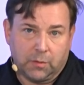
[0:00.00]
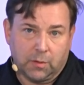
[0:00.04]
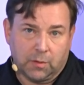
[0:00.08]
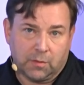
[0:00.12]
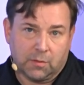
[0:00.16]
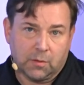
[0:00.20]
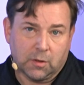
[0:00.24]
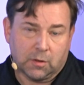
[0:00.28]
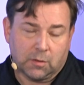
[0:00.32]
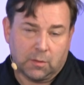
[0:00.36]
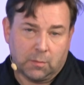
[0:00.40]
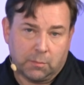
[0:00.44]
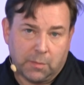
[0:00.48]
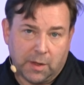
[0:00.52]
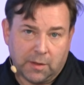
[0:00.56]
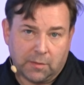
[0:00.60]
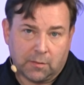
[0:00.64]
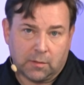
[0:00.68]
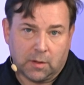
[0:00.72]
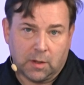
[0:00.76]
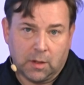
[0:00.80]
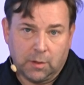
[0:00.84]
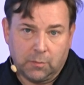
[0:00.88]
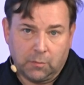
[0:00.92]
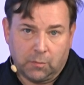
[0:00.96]
It's not the best
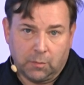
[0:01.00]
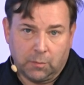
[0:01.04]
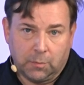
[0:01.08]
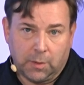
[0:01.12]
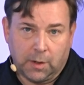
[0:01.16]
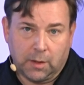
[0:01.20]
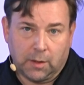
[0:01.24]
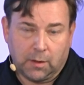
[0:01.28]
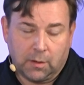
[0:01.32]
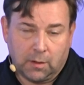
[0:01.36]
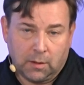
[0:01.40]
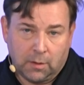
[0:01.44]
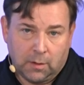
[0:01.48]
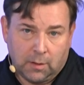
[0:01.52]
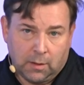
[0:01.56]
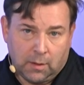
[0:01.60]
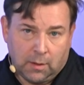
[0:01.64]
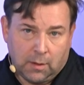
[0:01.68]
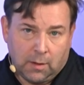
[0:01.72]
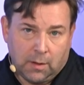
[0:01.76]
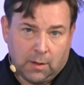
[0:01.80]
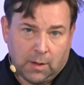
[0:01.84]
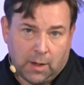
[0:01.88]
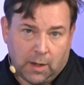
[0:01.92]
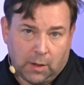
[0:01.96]
time to make
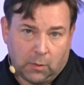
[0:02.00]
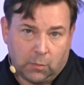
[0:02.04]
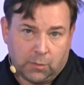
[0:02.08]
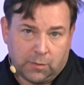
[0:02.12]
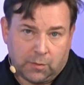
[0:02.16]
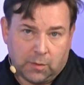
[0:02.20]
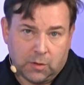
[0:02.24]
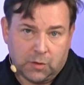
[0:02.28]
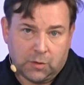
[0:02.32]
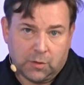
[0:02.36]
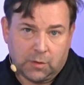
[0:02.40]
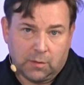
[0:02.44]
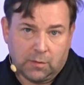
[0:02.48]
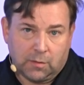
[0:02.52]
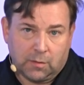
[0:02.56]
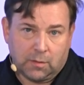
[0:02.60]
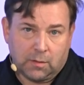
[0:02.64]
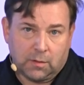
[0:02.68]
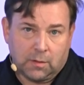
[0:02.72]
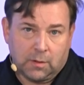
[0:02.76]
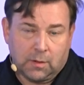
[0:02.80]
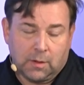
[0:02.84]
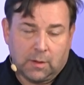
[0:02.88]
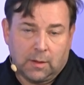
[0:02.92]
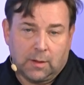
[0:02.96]
acquisitions
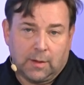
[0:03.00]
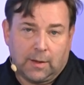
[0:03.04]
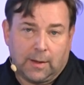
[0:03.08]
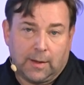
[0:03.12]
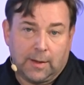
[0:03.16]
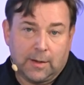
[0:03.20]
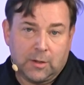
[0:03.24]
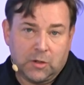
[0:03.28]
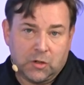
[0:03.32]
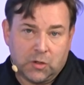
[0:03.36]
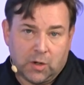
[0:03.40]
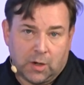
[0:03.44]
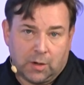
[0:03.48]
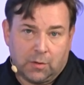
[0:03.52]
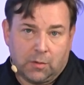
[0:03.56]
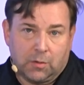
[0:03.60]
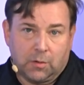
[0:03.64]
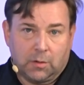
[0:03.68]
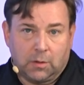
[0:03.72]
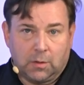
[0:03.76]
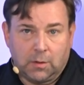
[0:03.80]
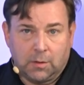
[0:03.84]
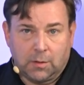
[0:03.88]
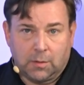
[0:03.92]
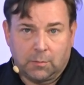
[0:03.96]
in
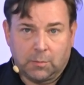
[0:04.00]
general,